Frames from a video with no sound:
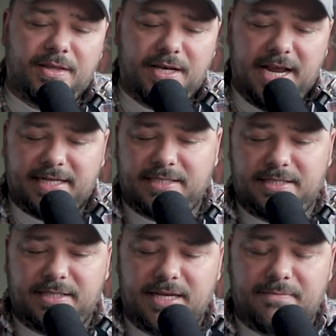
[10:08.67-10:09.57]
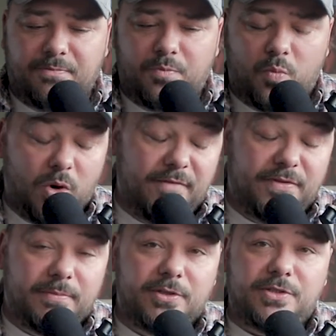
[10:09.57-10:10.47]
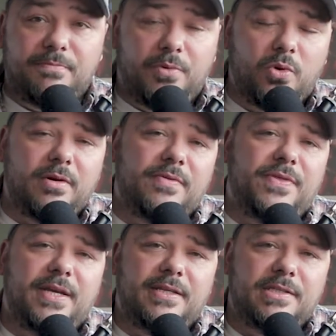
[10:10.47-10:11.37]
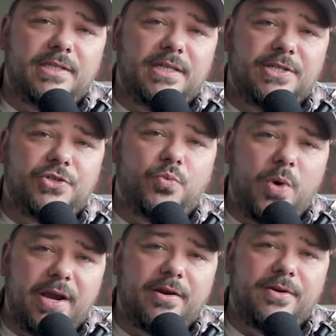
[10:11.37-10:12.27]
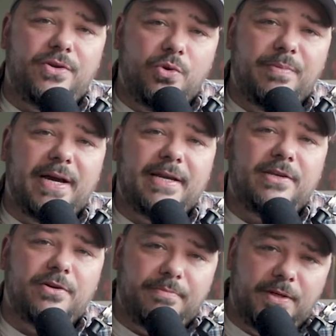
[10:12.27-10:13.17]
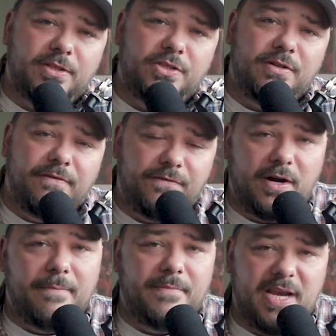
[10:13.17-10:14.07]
The next and one of the most important things is where you buy your books from.